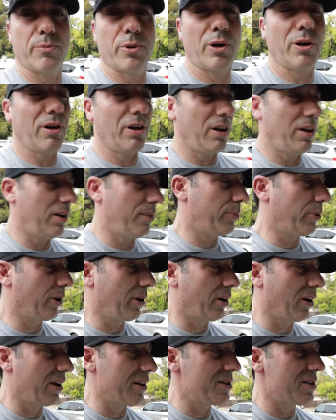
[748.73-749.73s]
Put it on, put
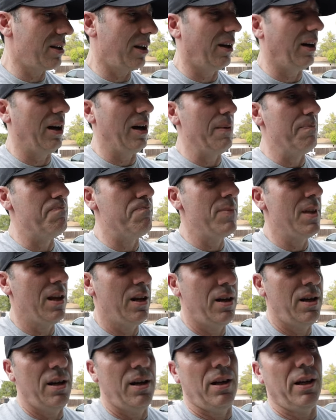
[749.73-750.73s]
it on, um,
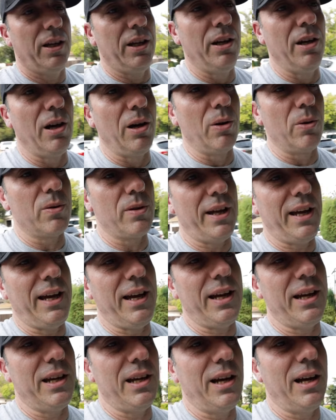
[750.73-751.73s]
you know,
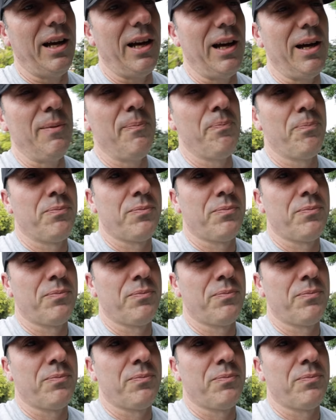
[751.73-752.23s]
a, uh,